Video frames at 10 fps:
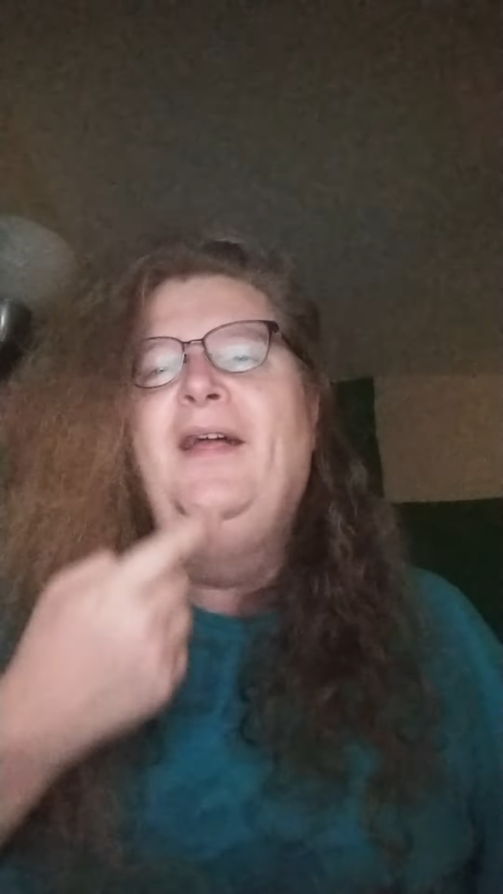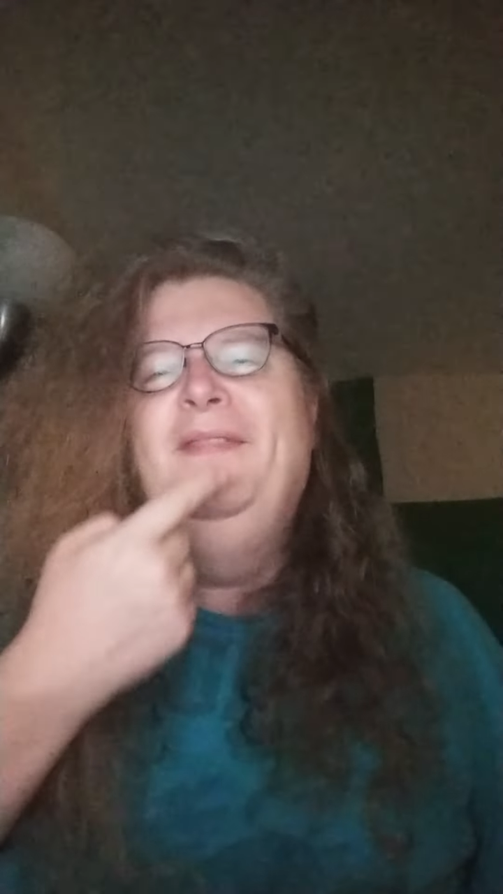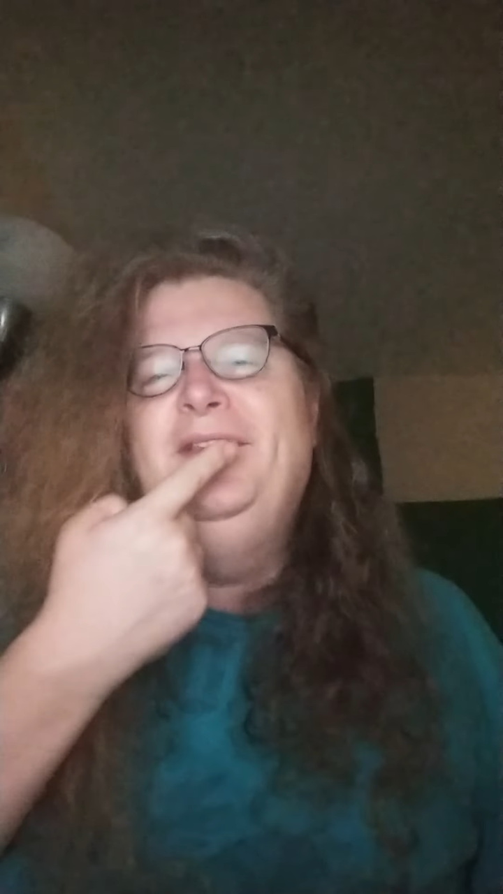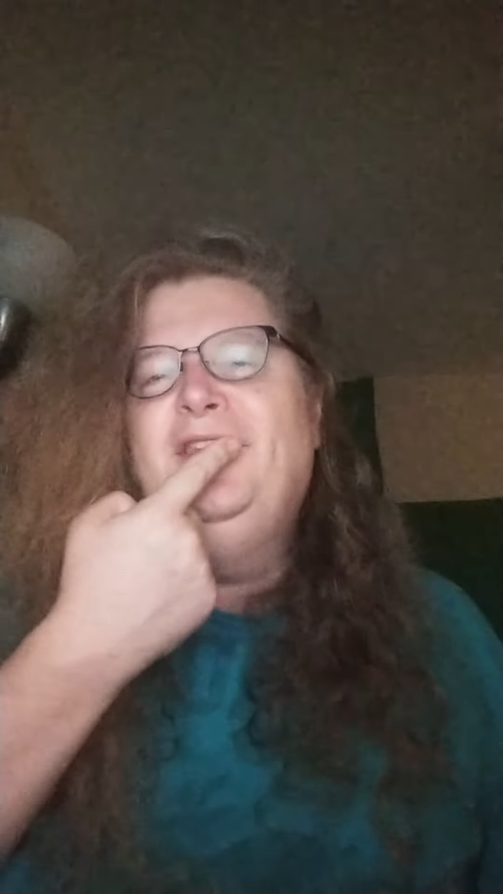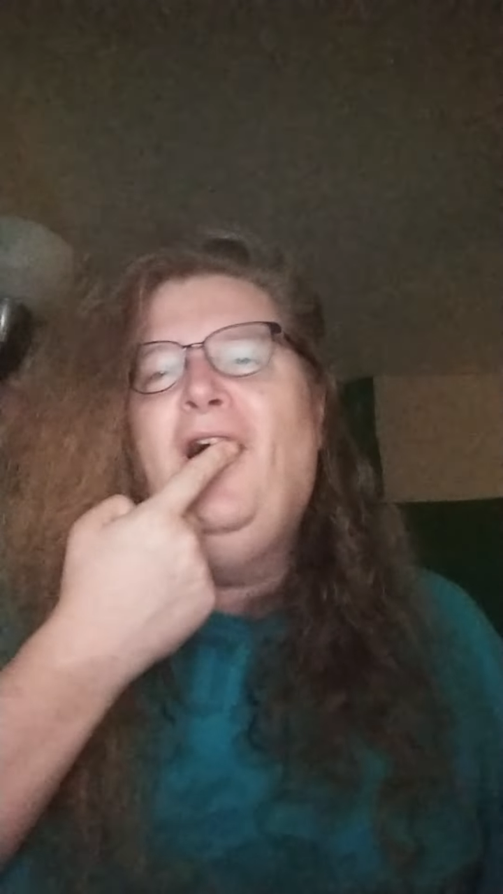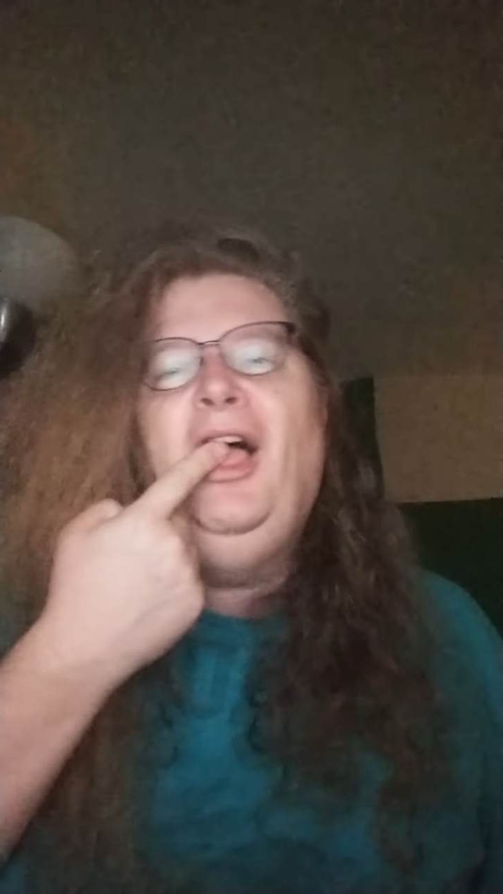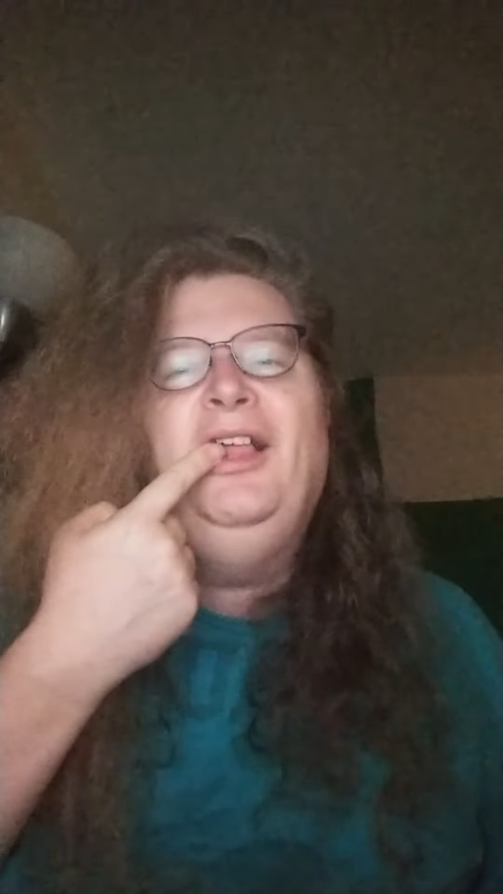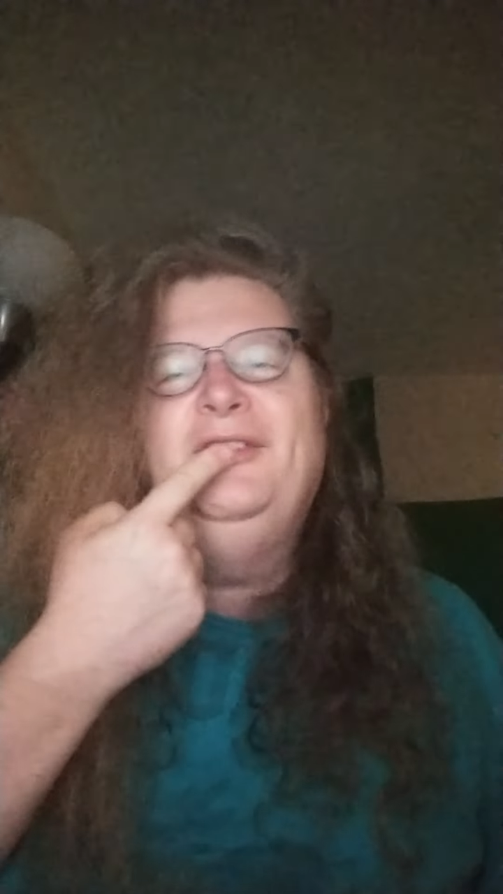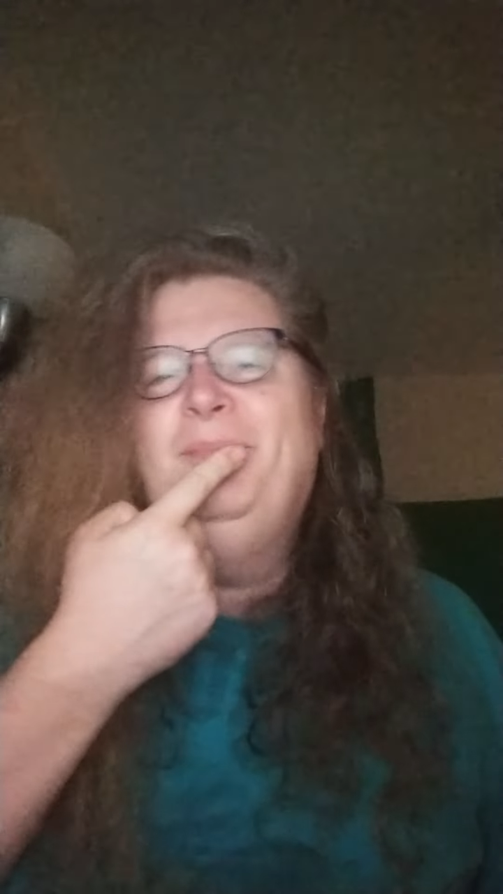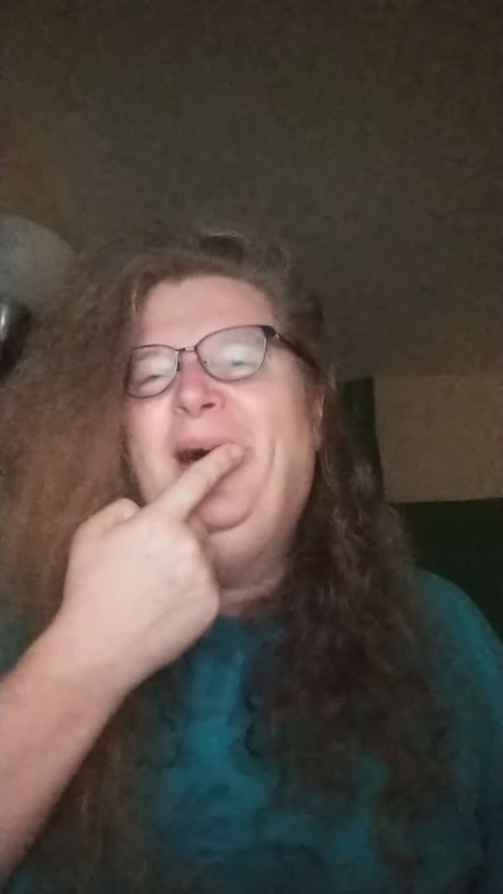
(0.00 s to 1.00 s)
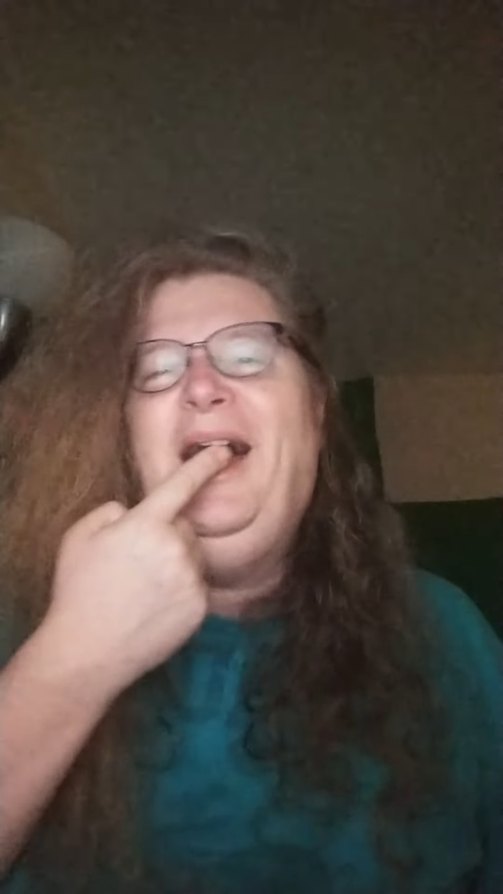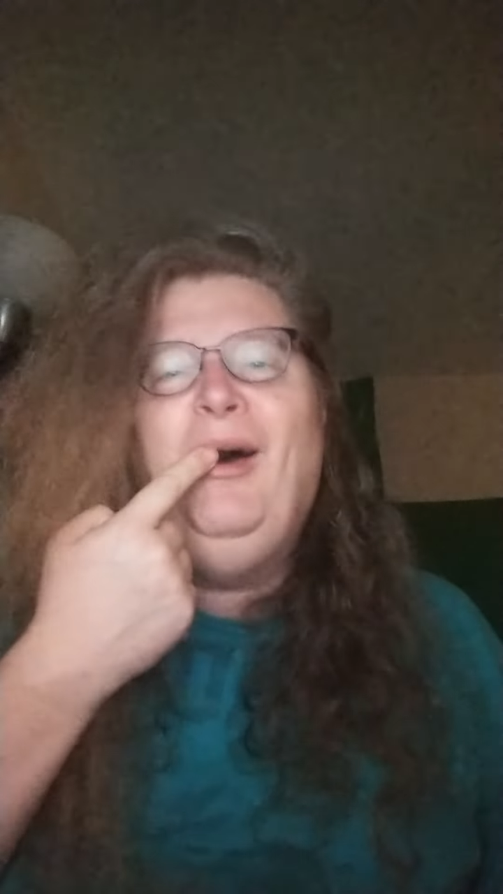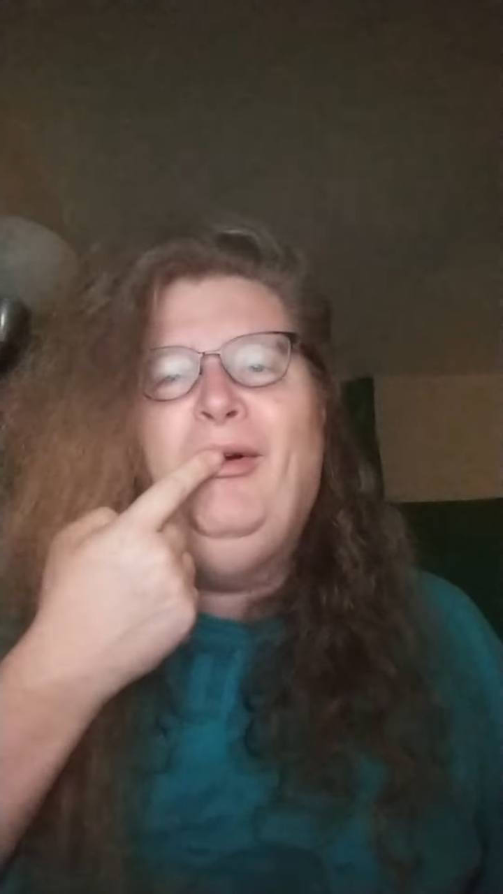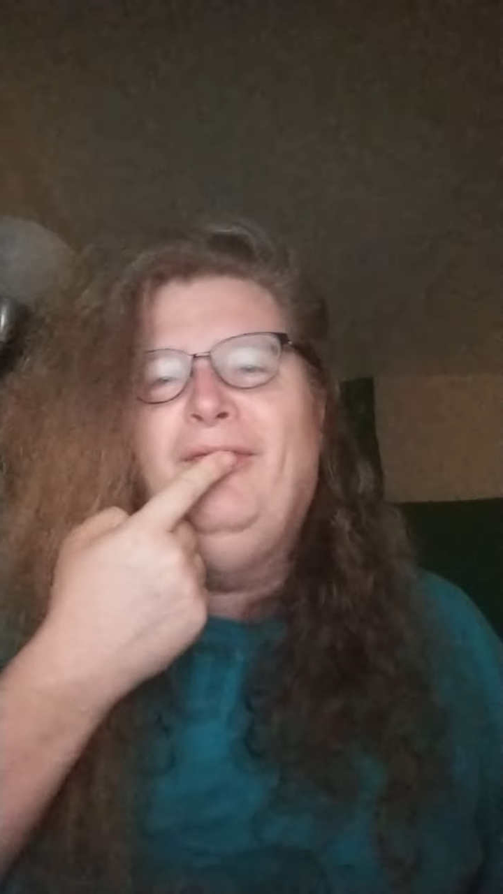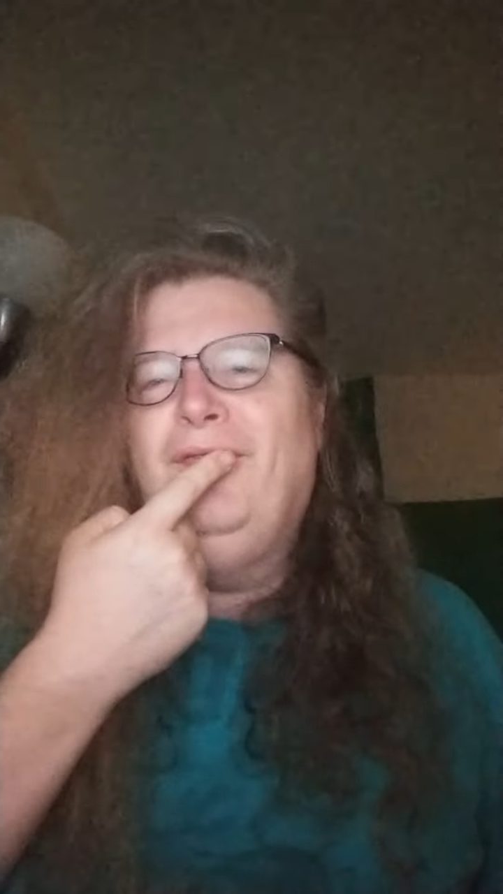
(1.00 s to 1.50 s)
The tongue is
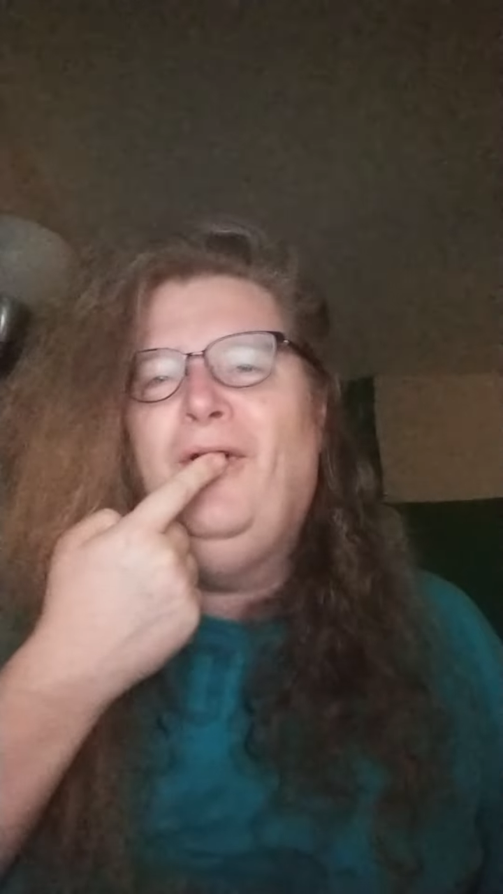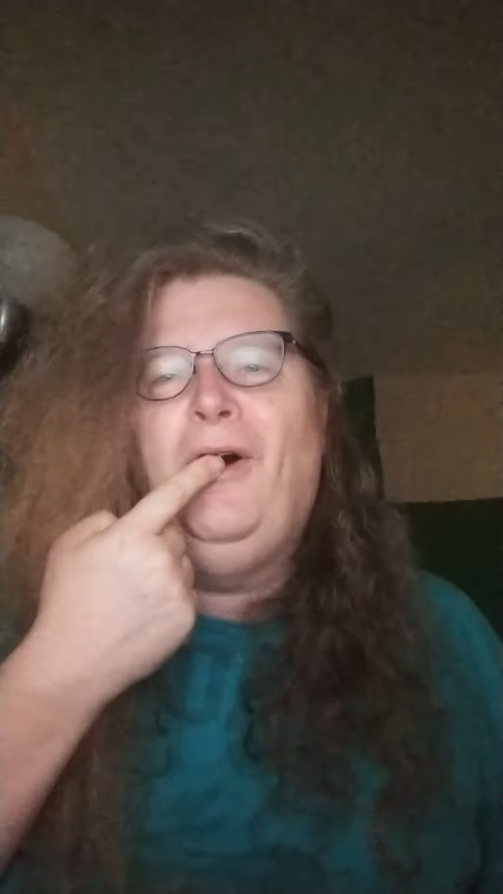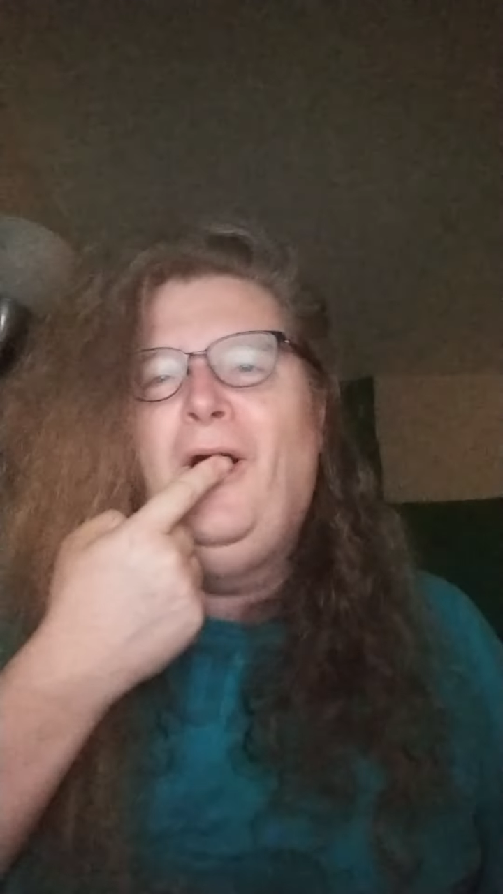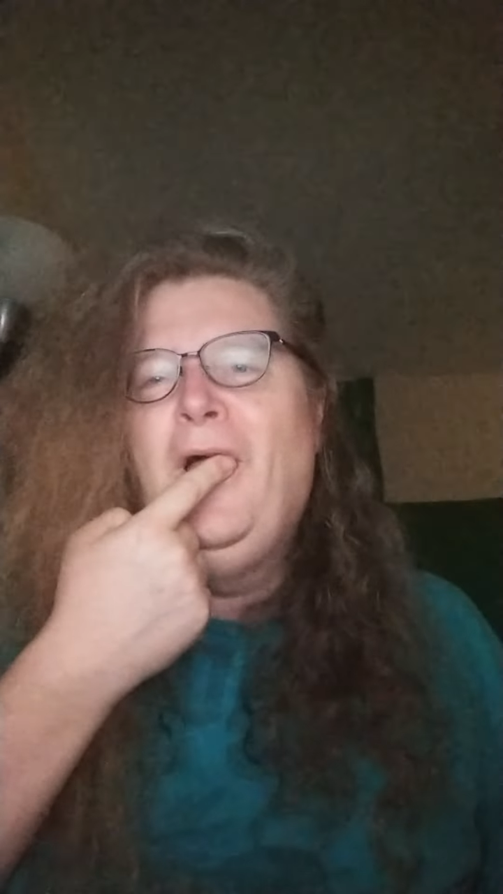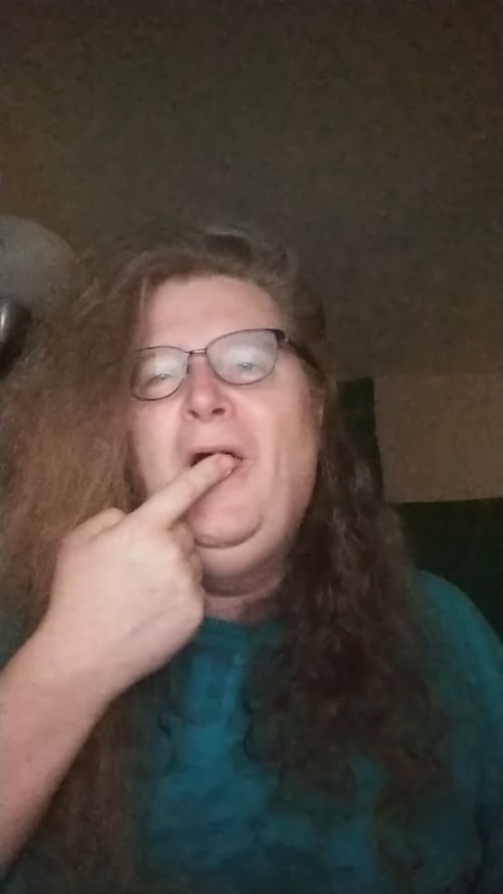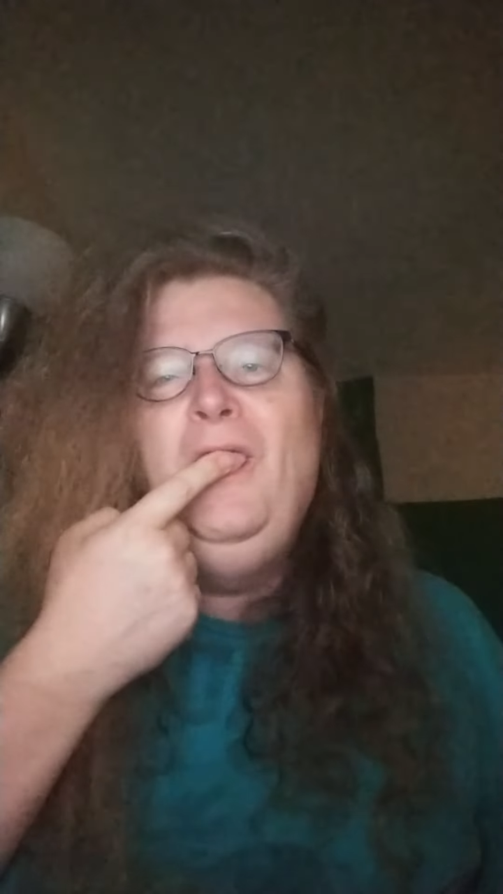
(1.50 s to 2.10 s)
powerful.